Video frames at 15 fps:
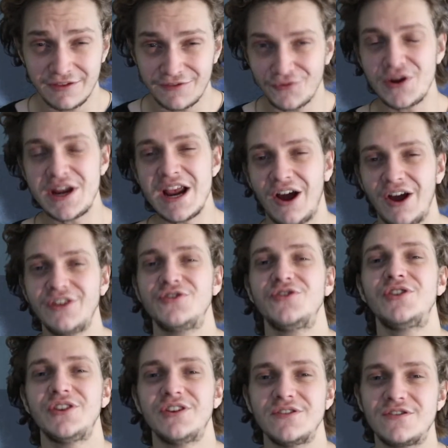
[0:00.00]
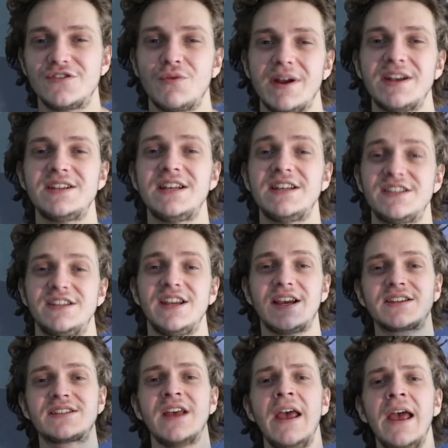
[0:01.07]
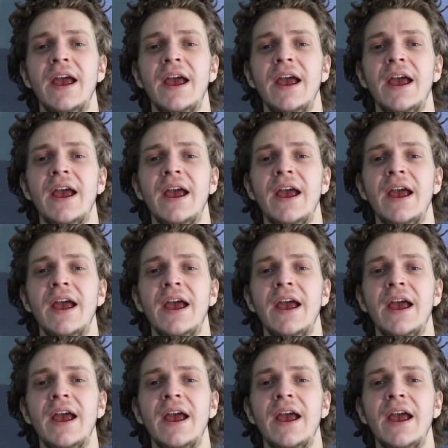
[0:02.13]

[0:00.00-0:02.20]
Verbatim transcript: 326